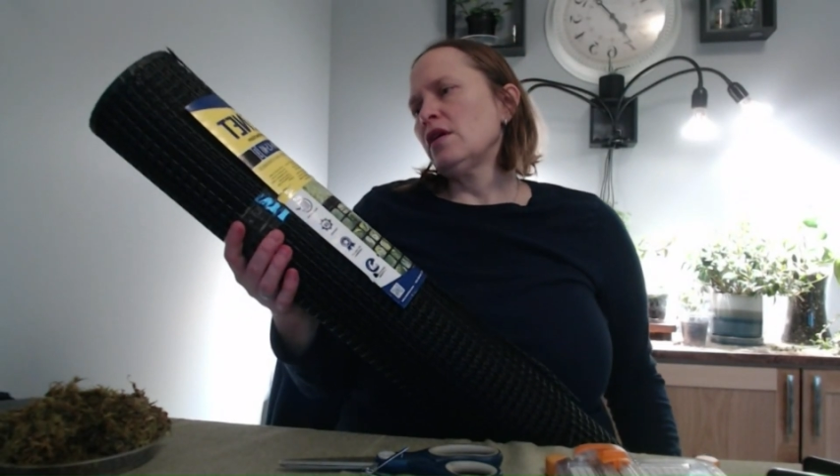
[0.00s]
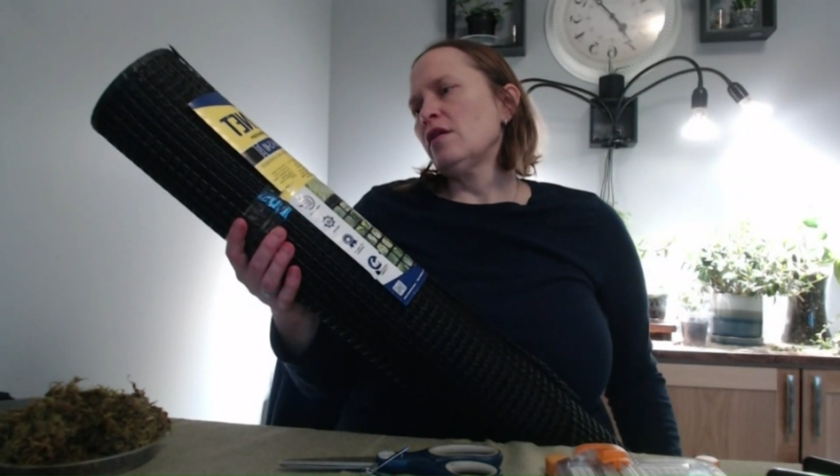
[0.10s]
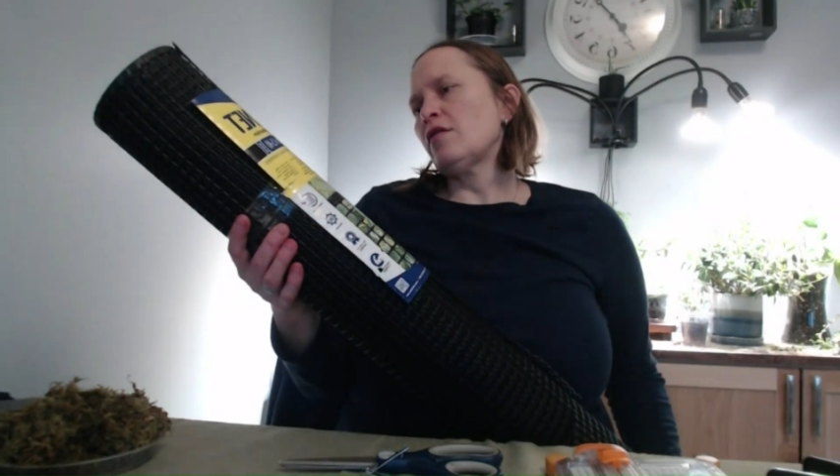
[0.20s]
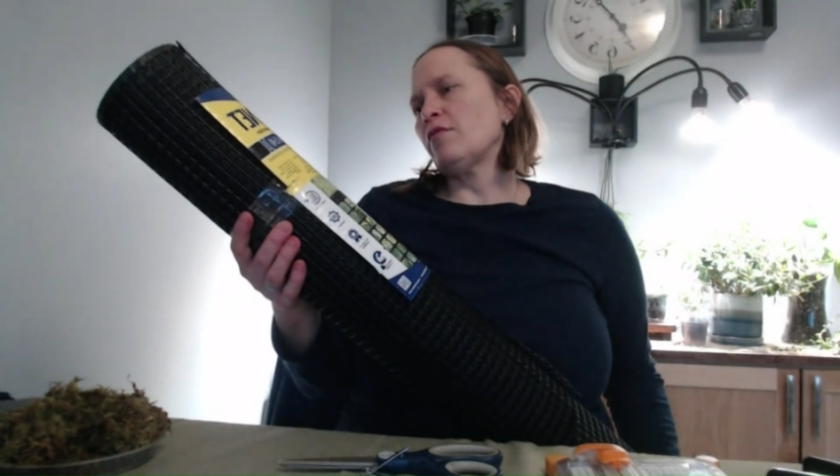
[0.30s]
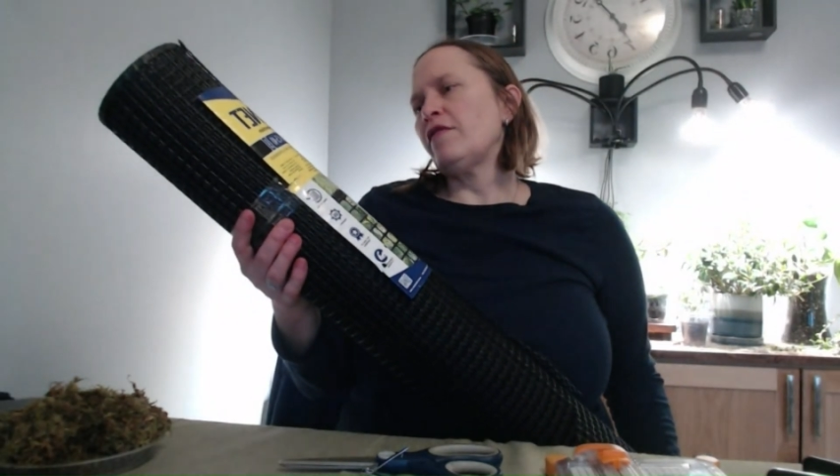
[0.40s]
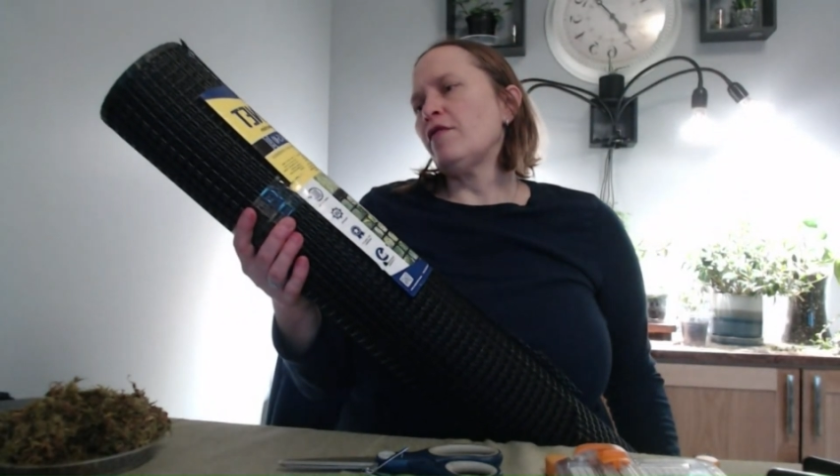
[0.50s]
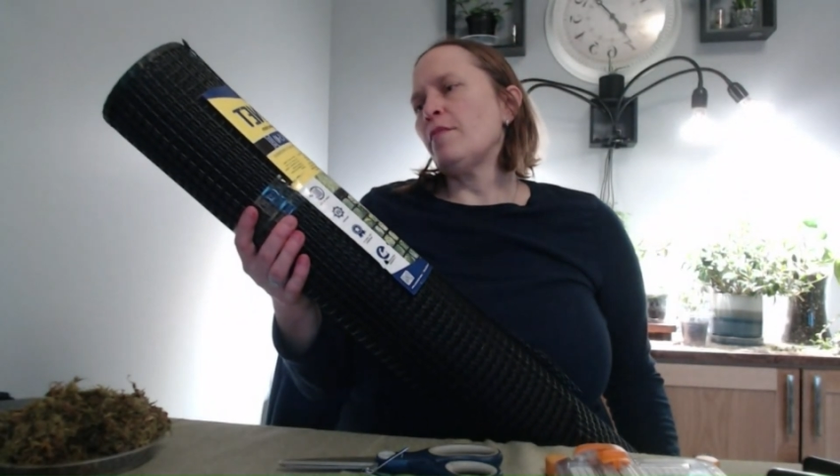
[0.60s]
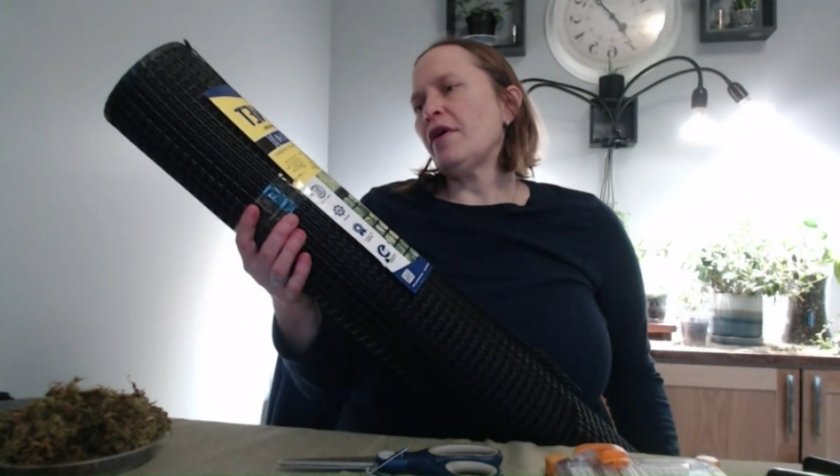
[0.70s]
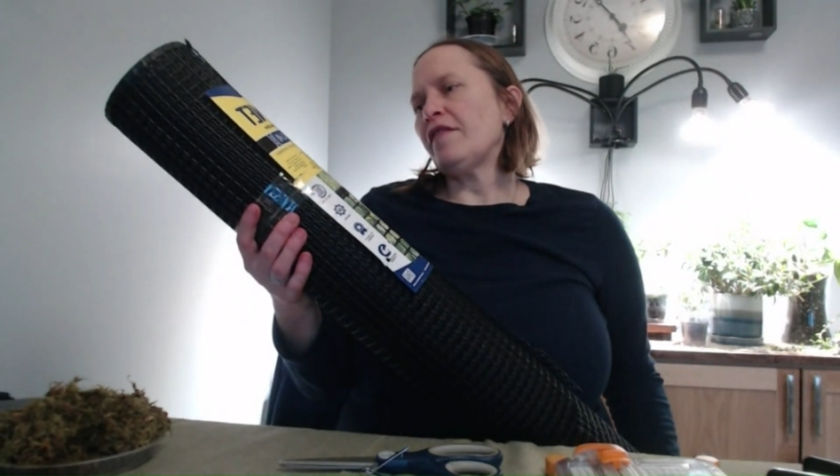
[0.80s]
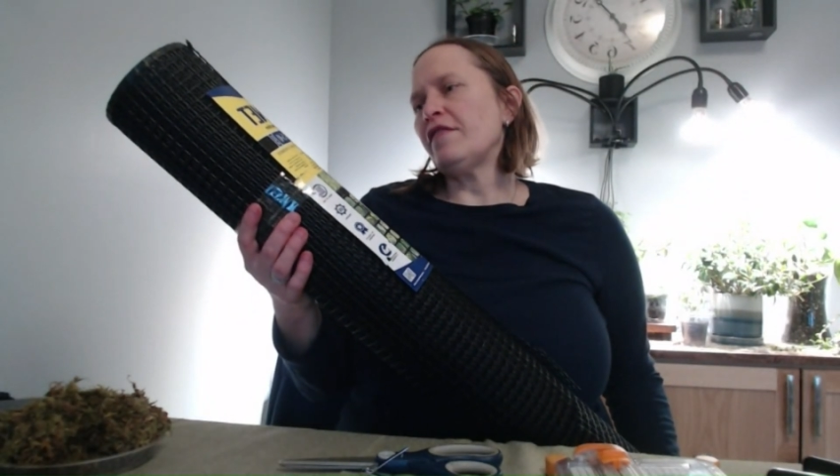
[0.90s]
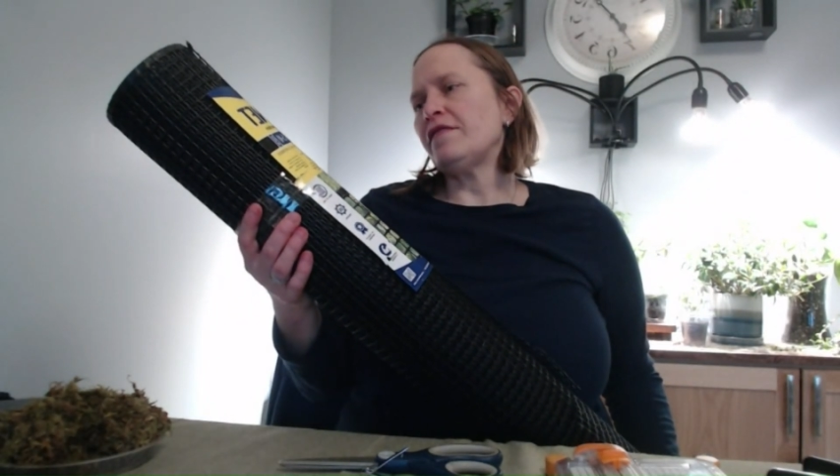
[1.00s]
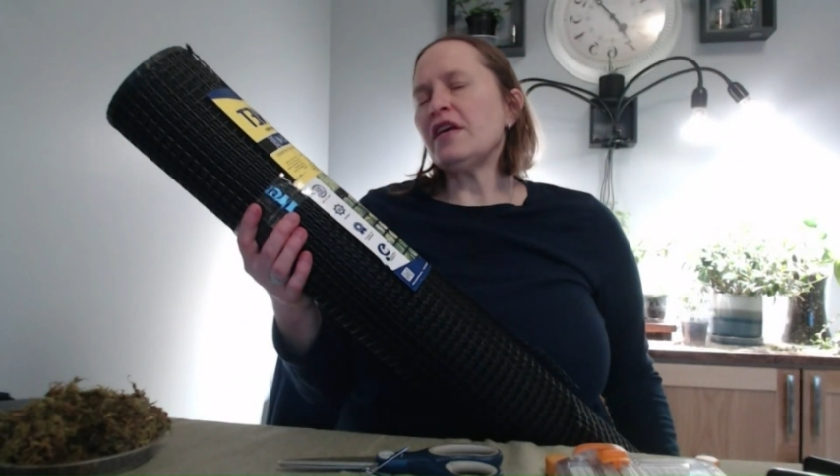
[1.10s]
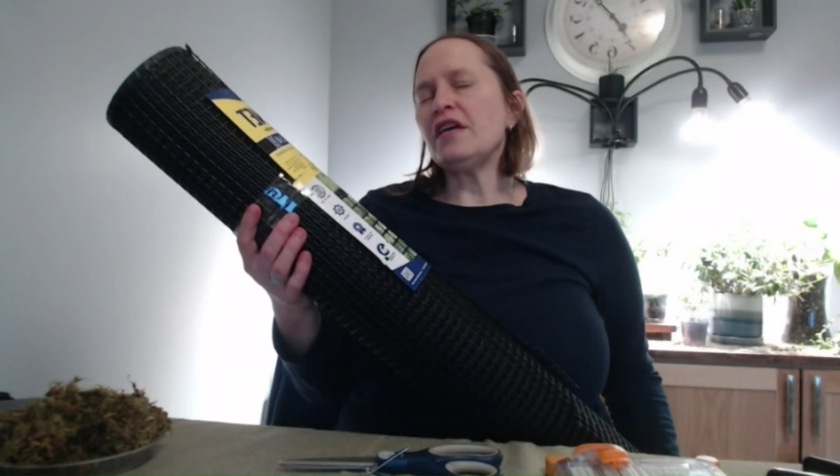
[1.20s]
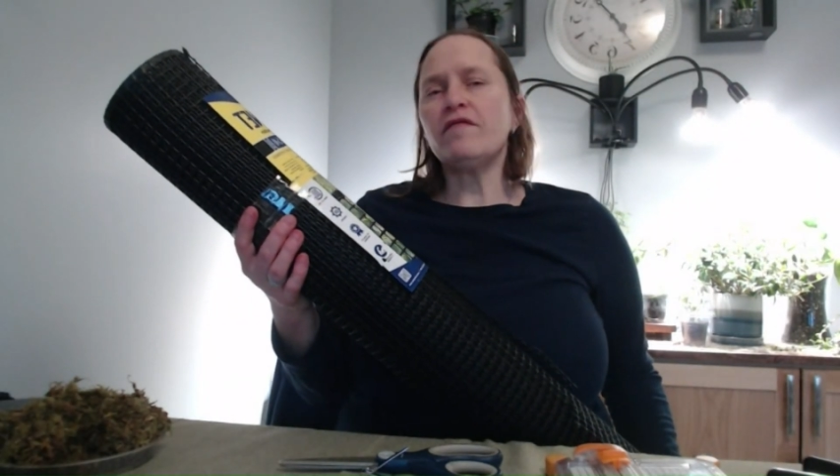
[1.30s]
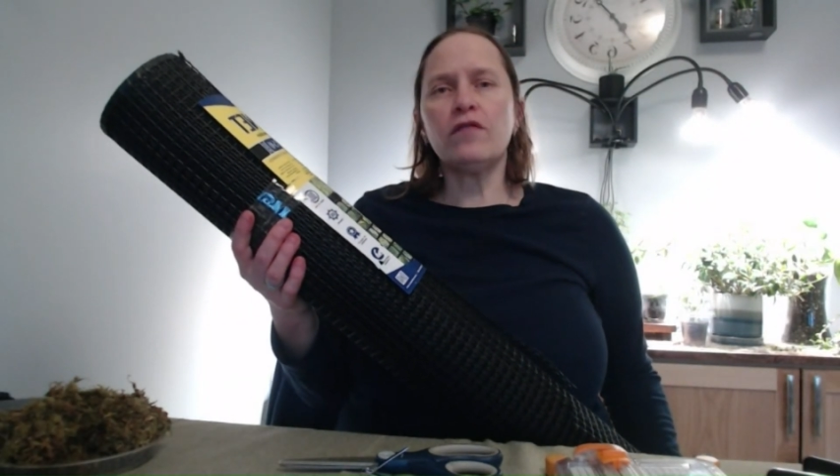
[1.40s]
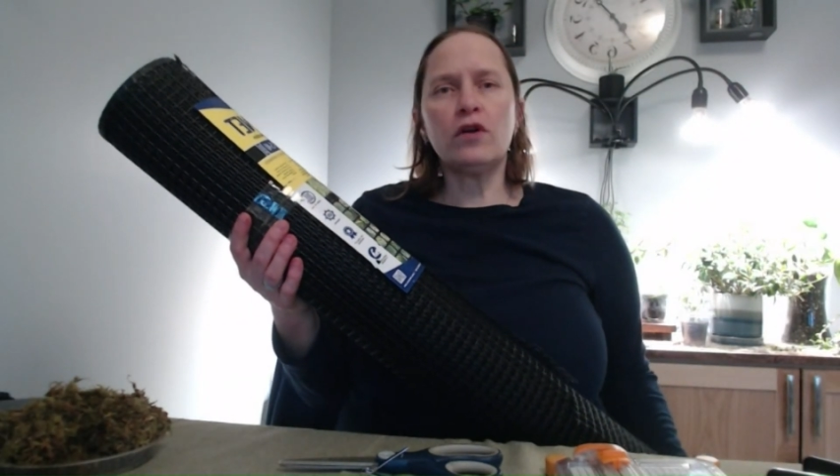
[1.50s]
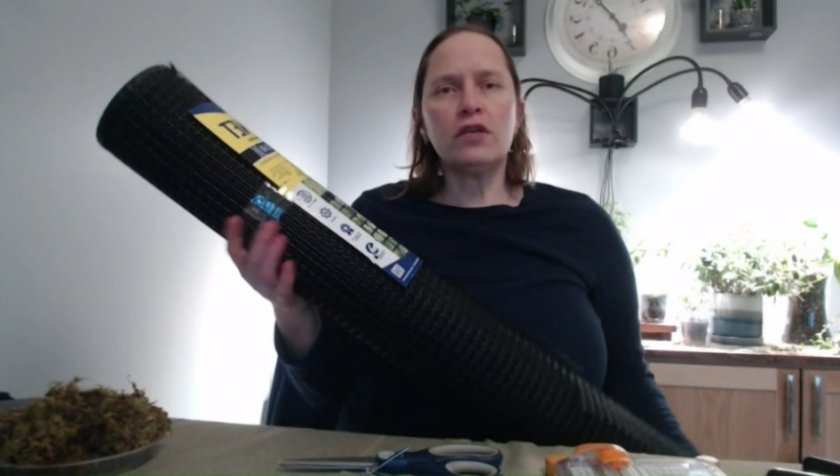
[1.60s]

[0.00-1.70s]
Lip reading: 3 foot by 15 foot.